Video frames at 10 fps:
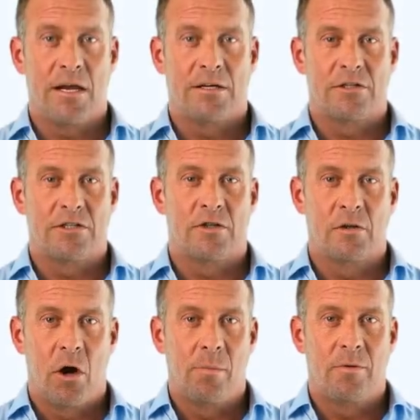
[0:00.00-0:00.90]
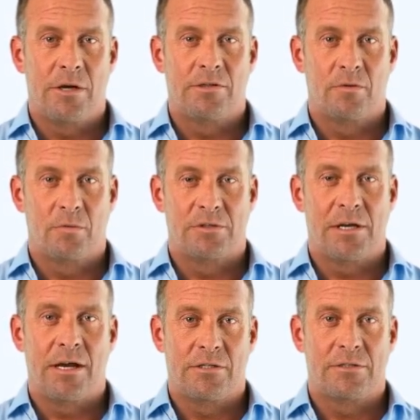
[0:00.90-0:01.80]
Digital operational
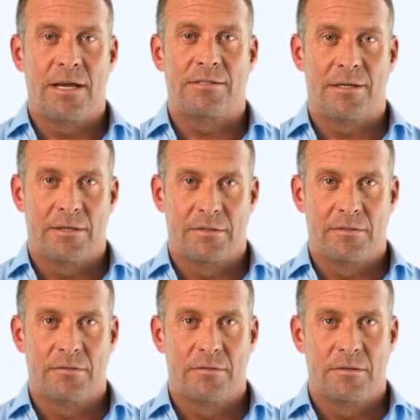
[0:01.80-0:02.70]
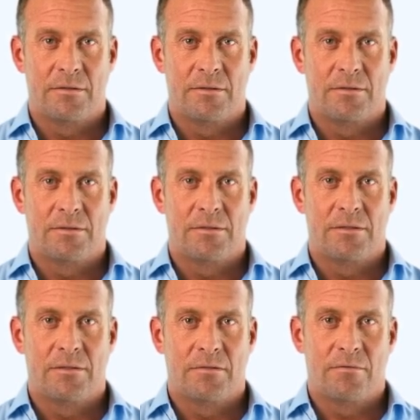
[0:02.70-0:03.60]
resilience testing.
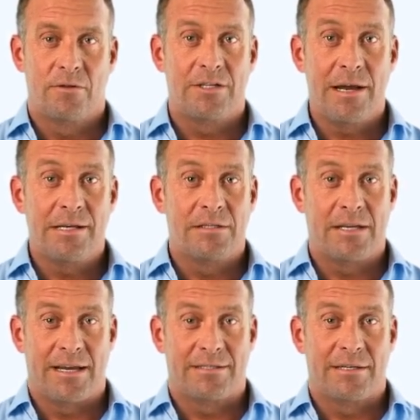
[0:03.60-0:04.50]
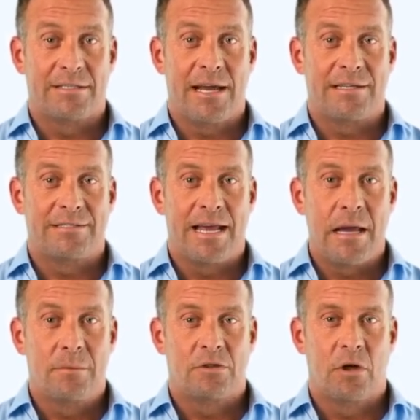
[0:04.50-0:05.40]
Resilience testing takes
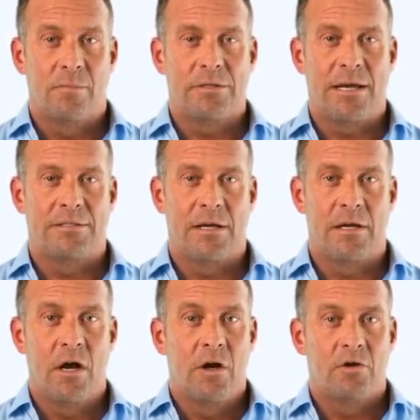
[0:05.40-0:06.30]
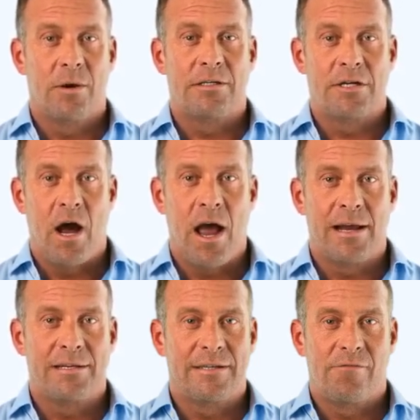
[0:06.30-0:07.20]
tabletop testing to an
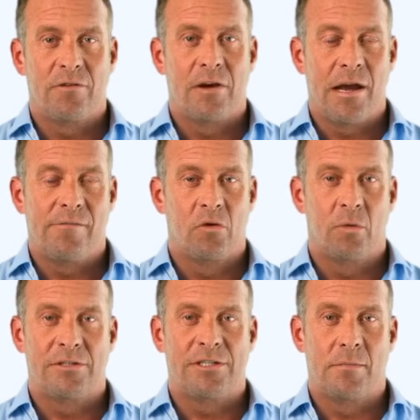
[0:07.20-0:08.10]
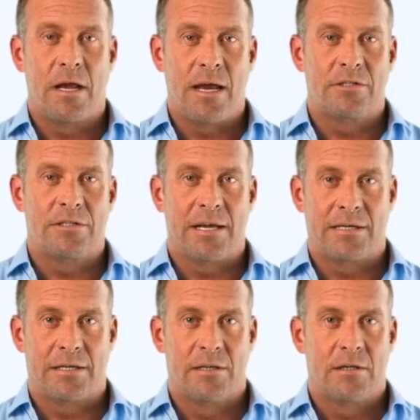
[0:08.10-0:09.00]
entirely different level with simulation
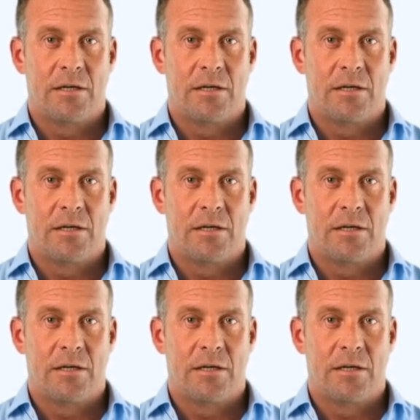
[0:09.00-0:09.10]
testing.